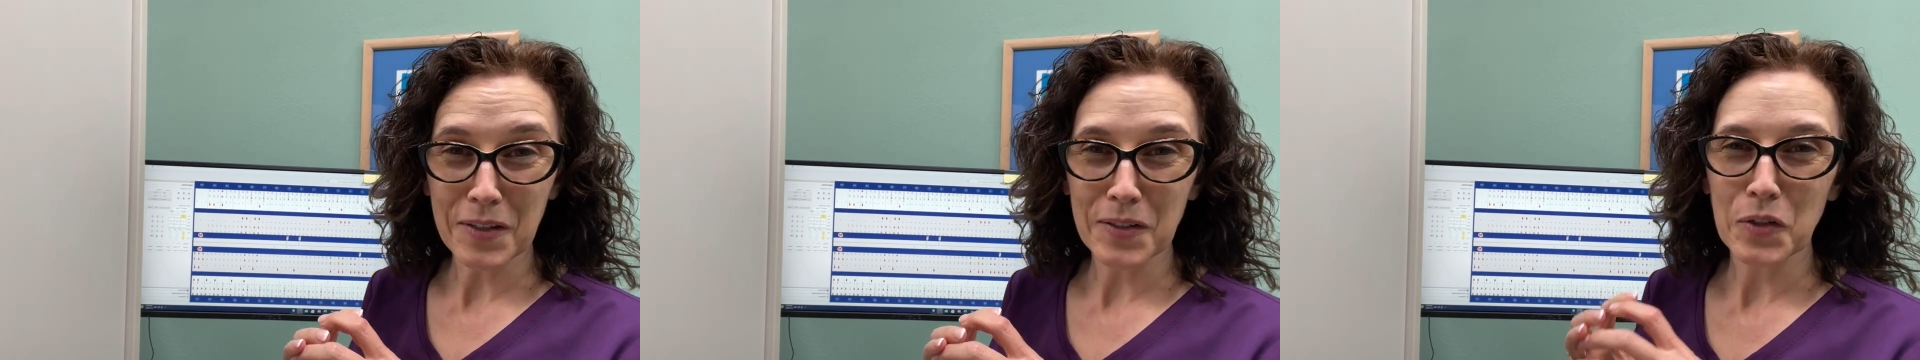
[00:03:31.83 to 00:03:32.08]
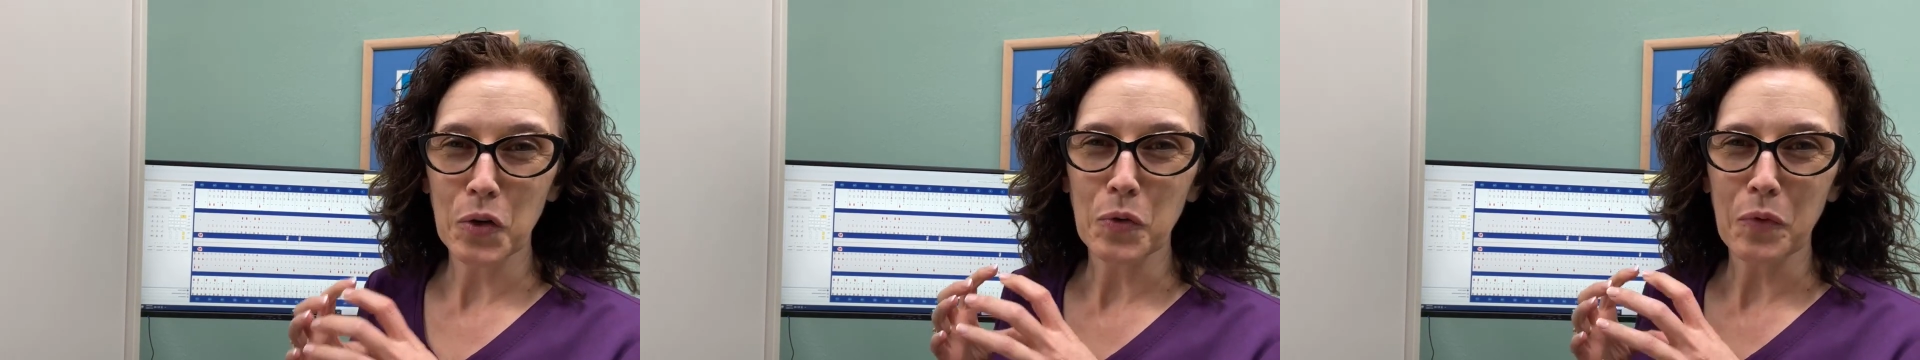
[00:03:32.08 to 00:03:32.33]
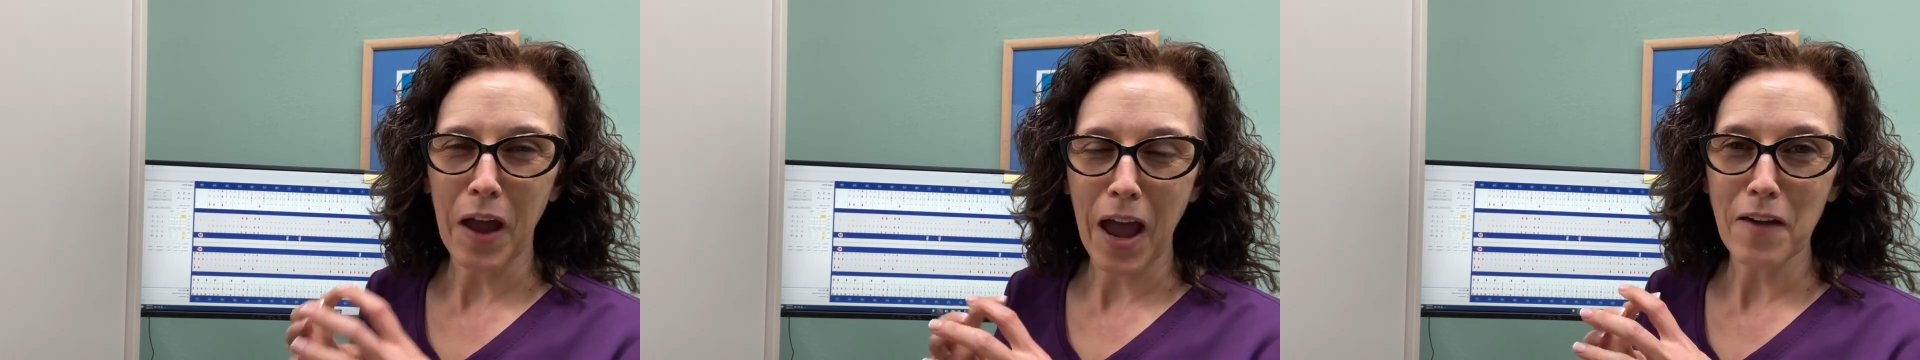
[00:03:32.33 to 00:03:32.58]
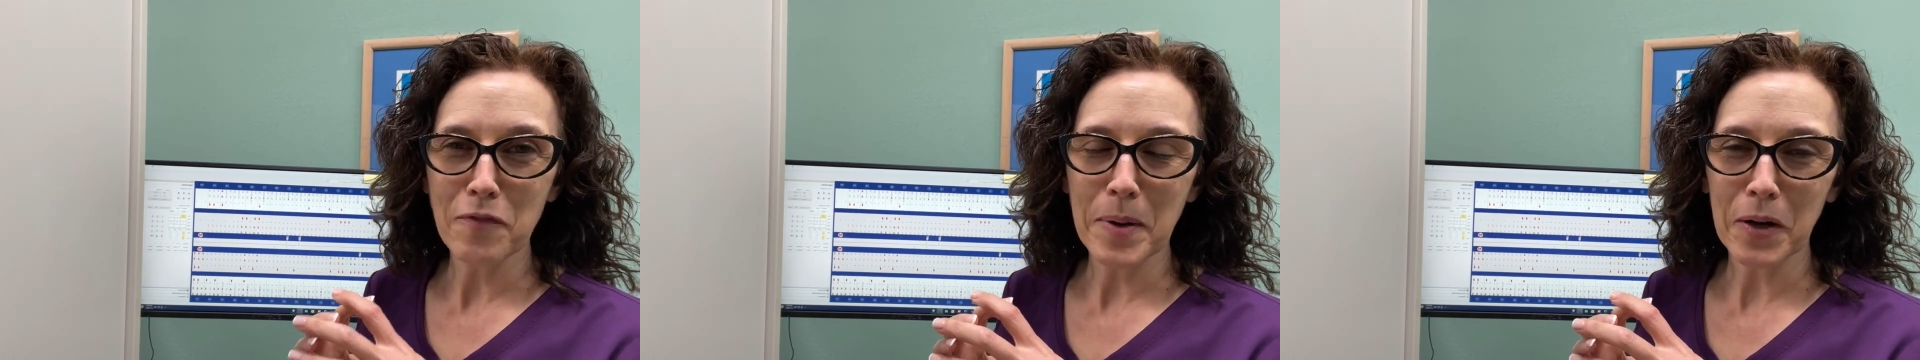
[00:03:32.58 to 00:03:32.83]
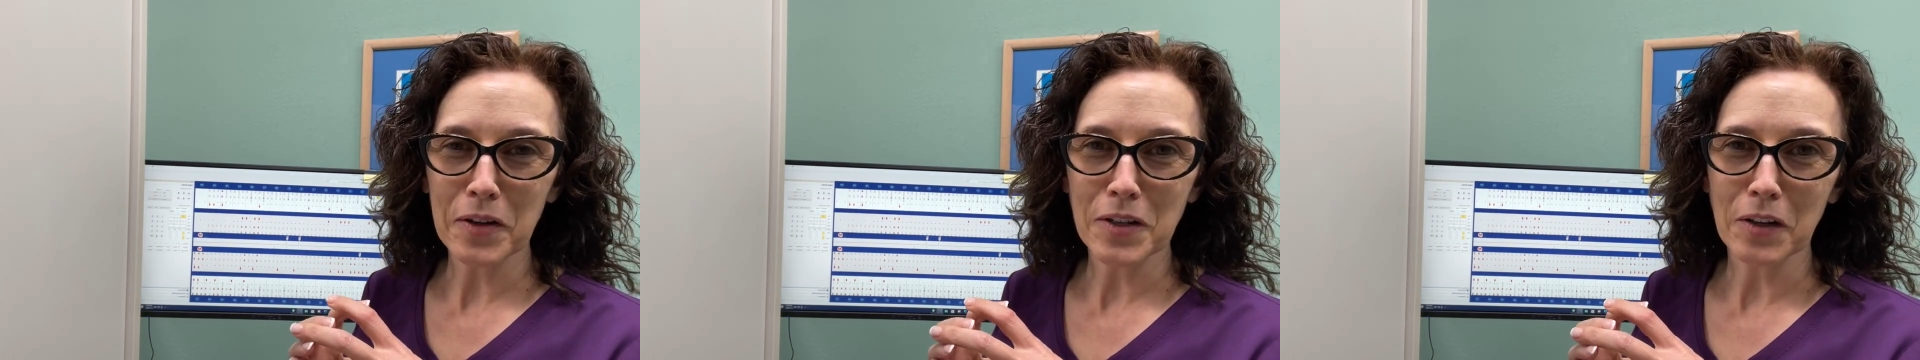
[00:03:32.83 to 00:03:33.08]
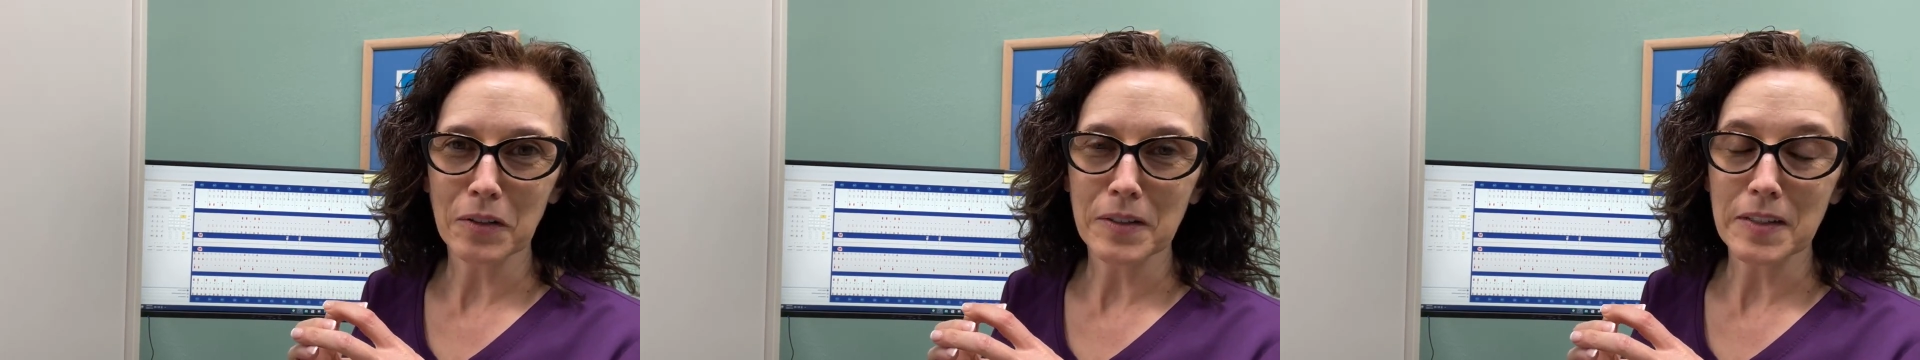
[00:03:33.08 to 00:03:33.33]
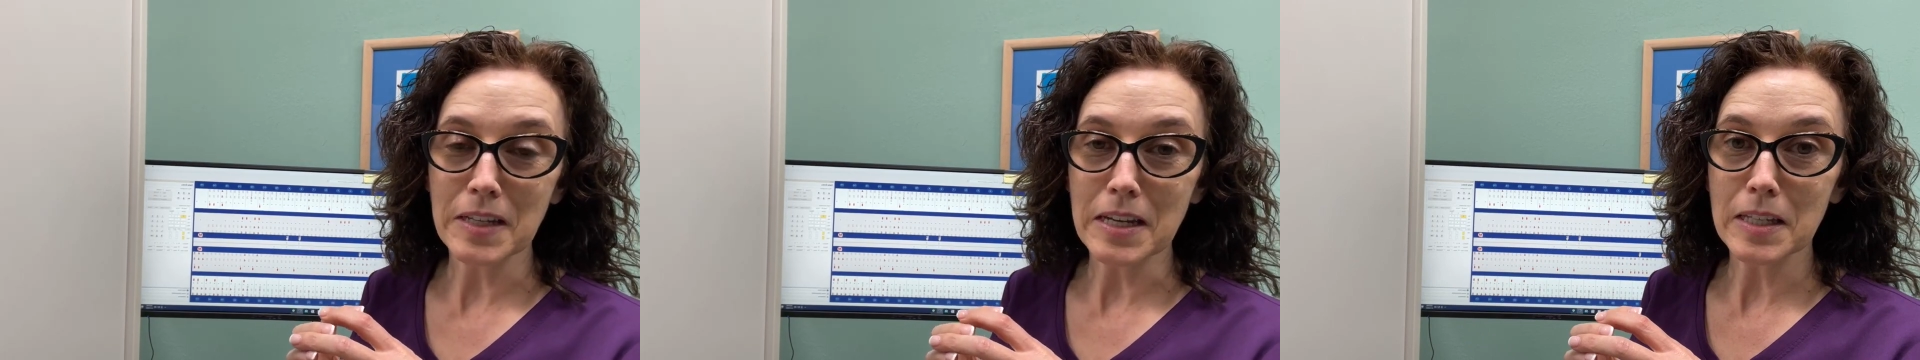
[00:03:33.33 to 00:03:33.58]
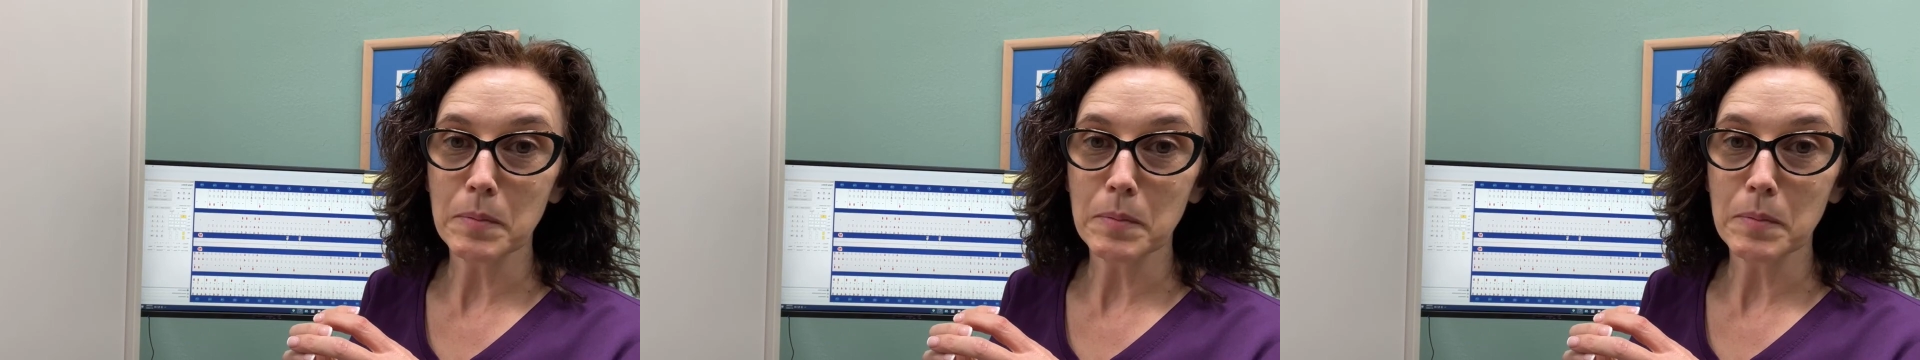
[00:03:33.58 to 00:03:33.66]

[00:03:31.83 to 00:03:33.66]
so you have periodontal disease,